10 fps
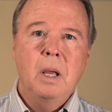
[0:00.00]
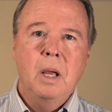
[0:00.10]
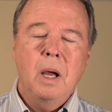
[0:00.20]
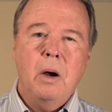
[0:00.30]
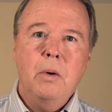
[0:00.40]

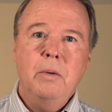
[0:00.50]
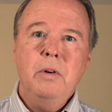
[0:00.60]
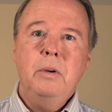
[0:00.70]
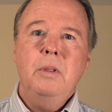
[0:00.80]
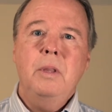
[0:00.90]

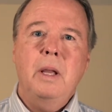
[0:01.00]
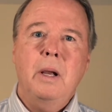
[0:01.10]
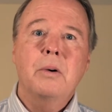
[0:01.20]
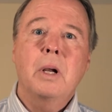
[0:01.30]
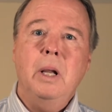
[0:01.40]
However, they
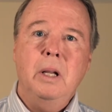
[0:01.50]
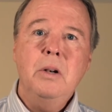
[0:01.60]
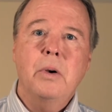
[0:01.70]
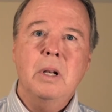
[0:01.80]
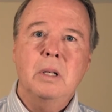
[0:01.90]
are
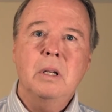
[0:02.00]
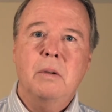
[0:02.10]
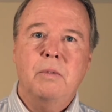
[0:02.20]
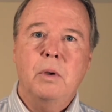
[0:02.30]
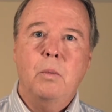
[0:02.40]
ignorant
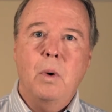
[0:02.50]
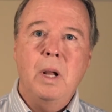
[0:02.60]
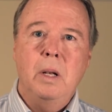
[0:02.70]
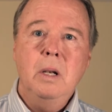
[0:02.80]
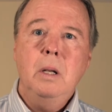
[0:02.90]
of the
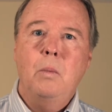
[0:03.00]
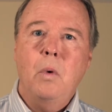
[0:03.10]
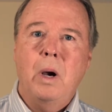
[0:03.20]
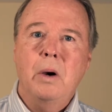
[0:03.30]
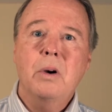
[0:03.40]
when and
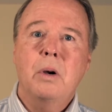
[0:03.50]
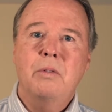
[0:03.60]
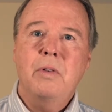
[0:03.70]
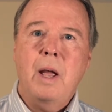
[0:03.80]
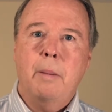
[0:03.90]
where
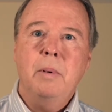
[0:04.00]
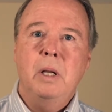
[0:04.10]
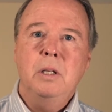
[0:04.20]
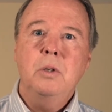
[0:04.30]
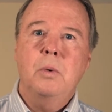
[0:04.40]
of
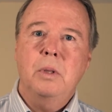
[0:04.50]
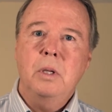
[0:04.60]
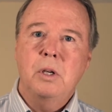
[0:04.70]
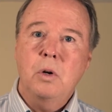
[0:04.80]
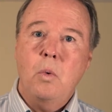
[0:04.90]
happenings
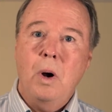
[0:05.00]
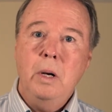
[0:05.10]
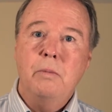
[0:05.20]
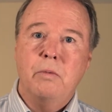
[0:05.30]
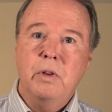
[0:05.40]
within
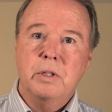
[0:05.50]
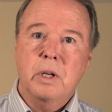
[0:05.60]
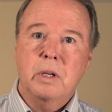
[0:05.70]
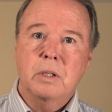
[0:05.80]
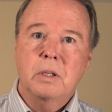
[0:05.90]
quantum
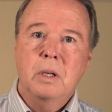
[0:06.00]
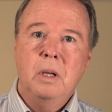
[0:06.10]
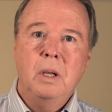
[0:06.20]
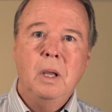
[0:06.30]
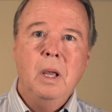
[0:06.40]
physics.
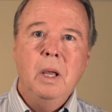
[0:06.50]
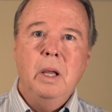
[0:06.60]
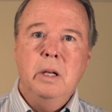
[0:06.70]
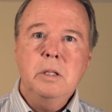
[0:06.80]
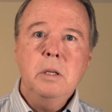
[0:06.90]

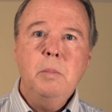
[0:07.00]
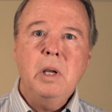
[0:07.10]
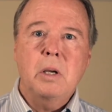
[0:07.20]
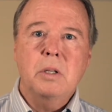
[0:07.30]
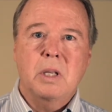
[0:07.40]
It isn't
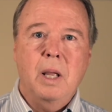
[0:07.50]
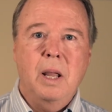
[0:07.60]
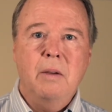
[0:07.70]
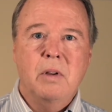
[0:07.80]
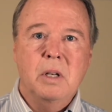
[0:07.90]
because they
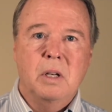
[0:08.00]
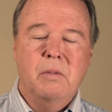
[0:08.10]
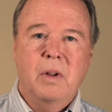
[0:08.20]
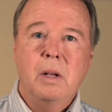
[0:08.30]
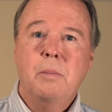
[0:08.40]
haven't
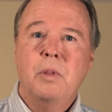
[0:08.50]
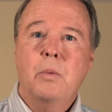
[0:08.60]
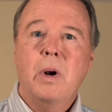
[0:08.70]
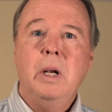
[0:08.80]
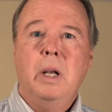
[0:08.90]
developed the
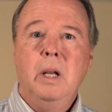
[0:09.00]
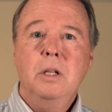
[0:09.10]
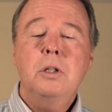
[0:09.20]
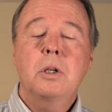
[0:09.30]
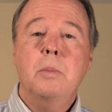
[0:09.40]
right
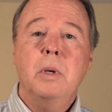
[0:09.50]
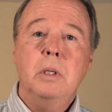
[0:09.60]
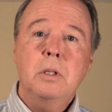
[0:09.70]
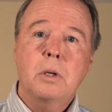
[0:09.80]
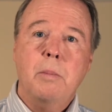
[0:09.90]

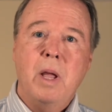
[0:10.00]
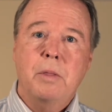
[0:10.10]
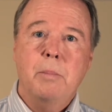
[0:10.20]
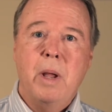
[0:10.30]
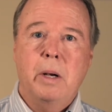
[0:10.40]
instruments or
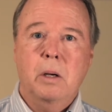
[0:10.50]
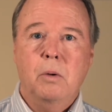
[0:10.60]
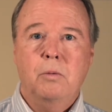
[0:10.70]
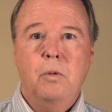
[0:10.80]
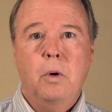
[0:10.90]

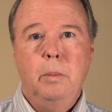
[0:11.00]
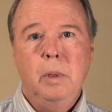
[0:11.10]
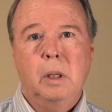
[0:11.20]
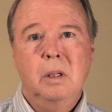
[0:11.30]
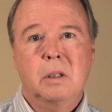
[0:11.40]
mathematical
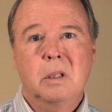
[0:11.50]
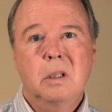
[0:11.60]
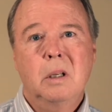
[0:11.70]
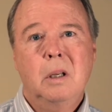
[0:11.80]
formulas,